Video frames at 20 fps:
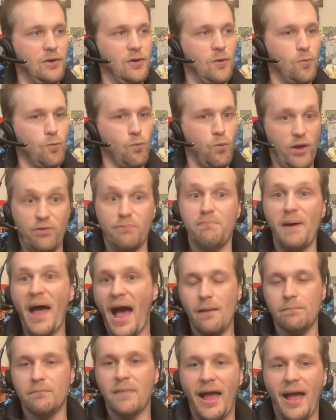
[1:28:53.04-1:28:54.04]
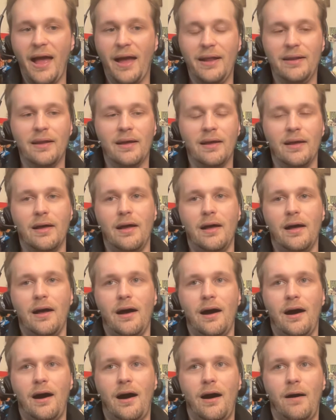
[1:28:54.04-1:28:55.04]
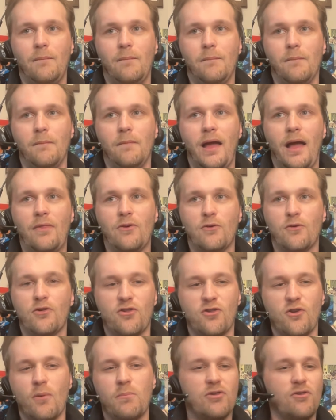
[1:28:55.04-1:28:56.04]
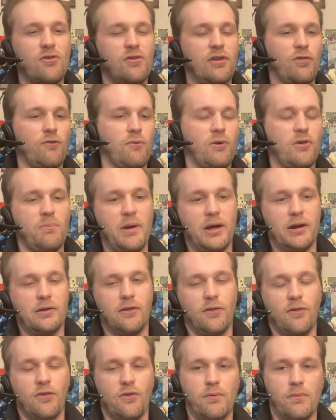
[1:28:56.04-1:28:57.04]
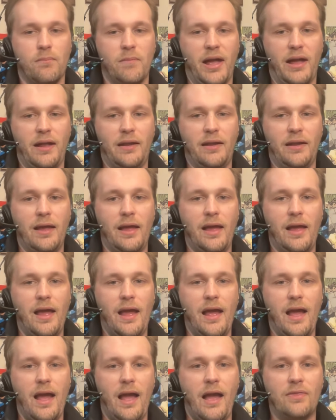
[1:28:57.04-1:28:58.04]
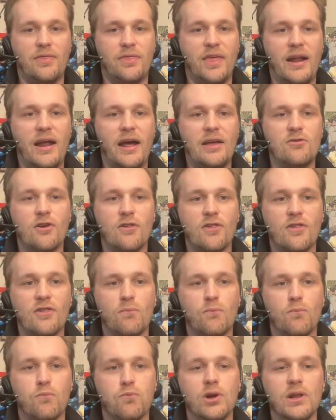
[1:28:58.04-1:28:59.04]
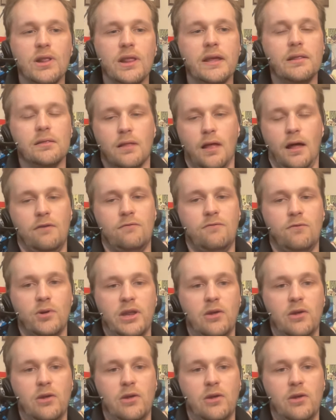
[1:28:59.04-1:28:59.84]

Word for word: with Batman, mm. um, and there's so much disrespect to Superman that I just really love when you